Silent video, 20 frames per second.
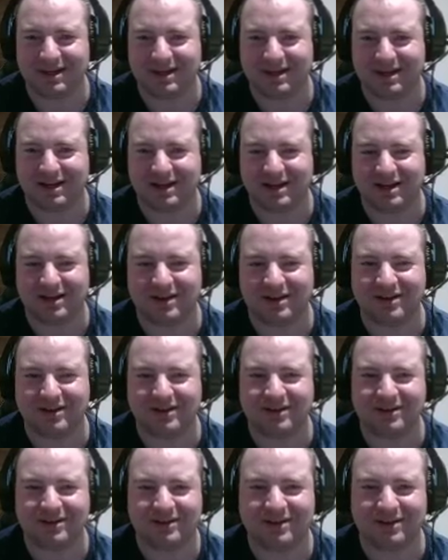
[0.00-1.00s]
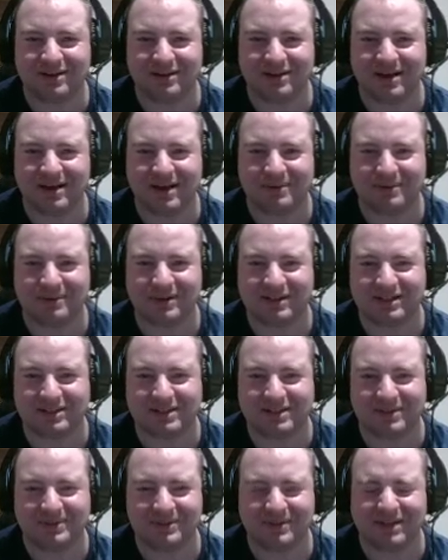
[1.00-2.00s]
Ah, I wanted to
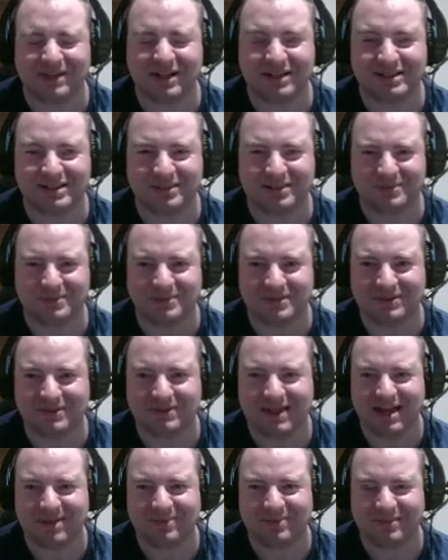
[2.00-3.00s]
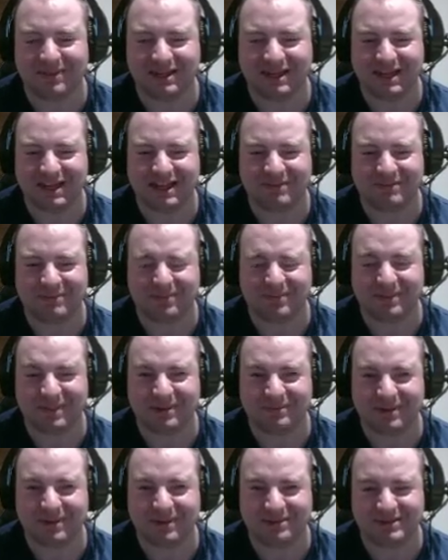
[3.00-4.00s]
show you guys the cool strat, but he gave me big
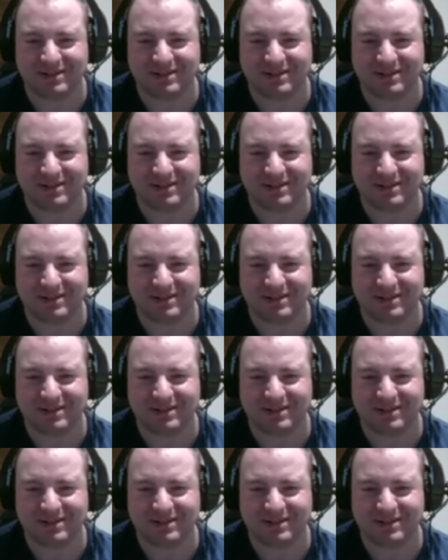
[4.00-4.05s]
bounce